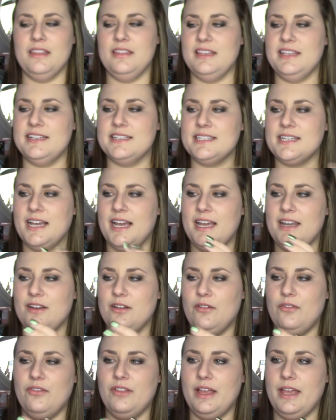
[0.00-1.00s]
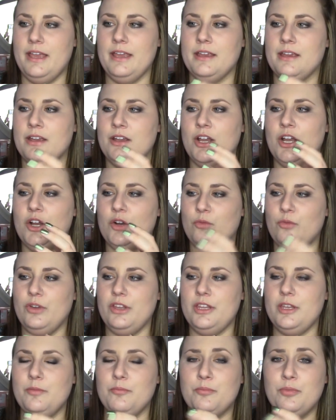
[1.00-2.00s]
these kind of like
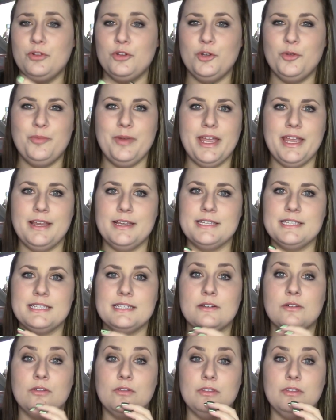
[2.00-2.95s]
really blue-based,